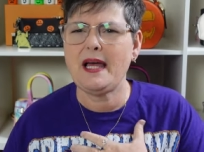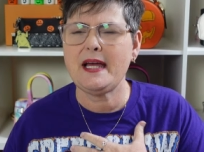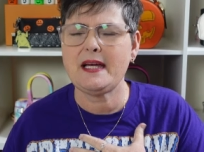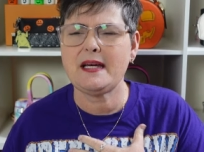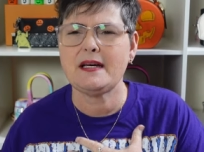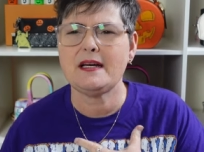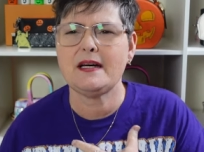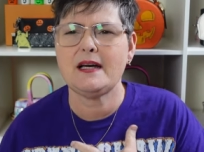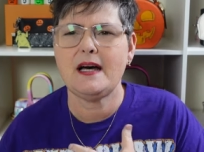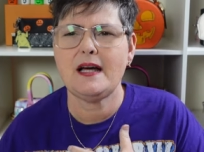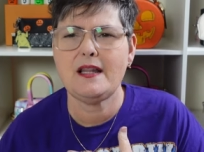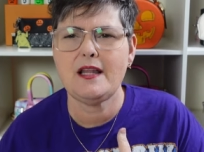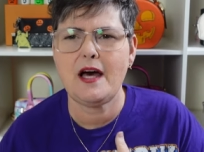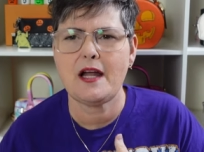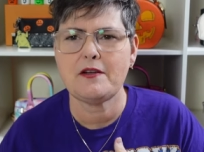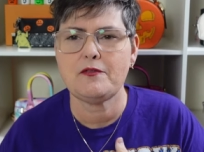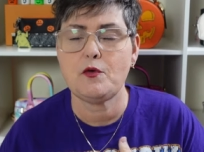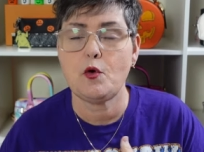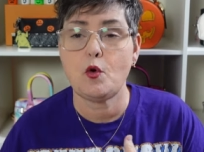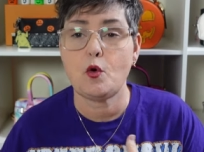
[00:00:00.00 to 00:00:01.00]
a lot
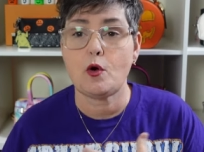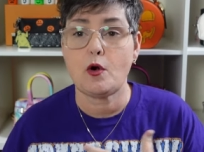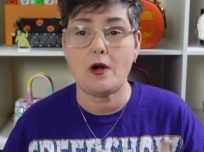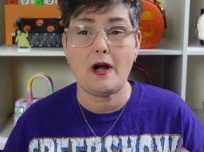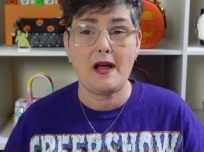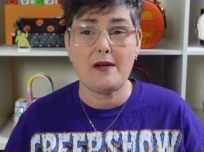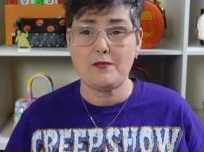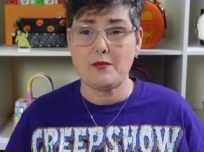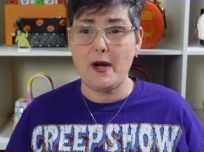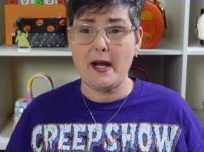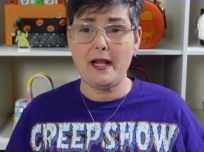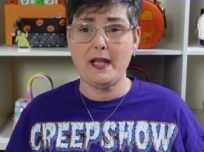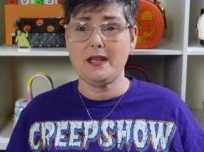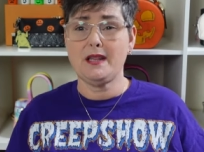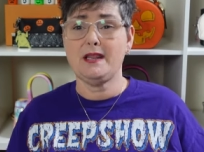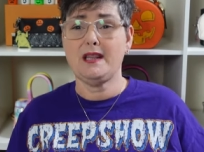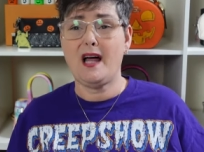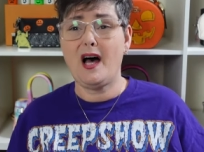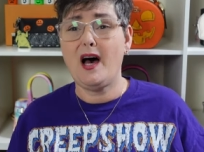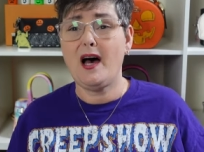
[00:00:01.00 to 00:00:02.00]
of horror. I've read a
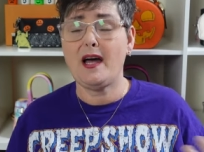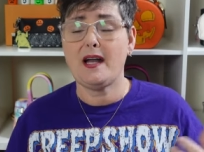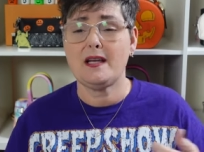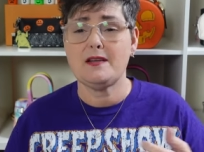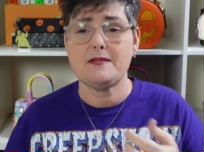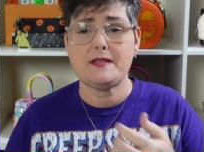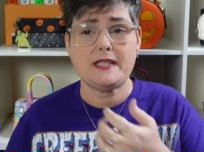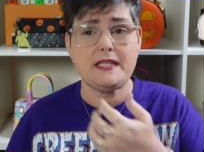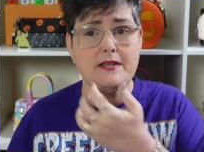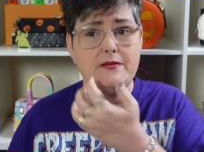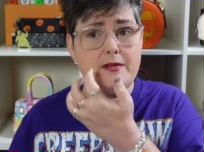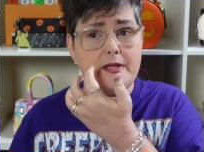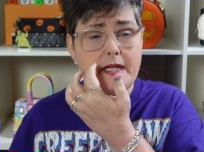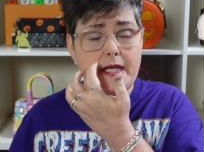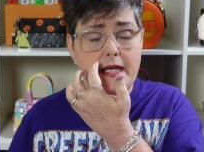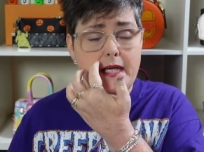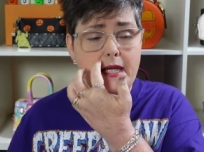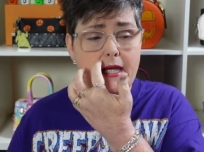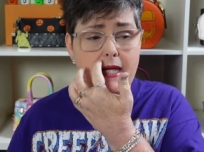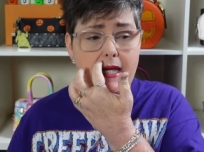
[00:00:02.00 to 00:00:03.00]
lot of Stephen
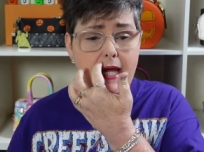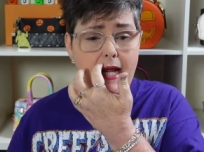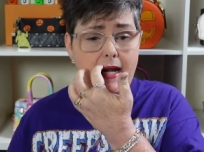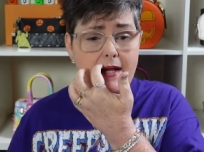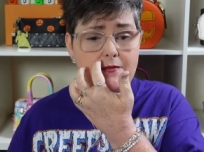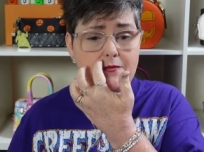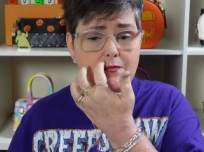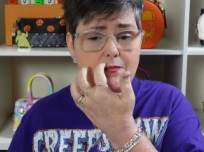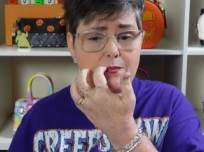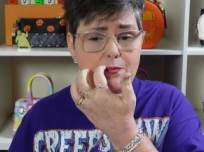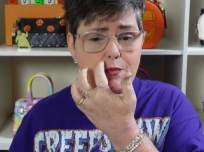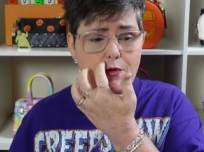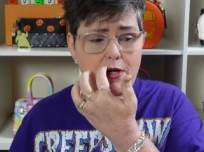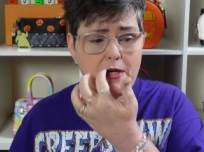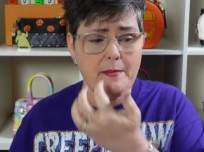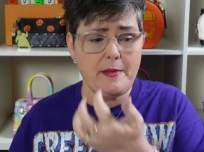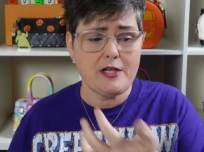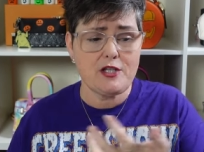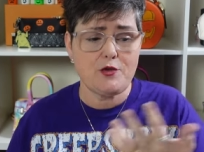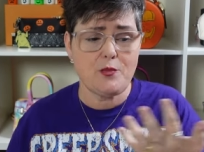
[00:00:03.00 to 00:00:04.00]
King, and I've pretty
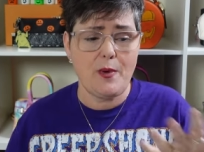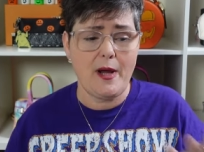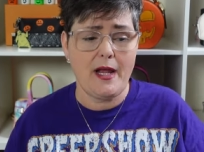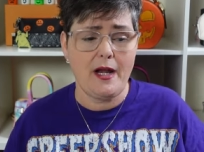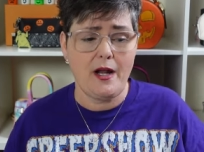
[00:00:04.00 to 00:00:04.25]
much read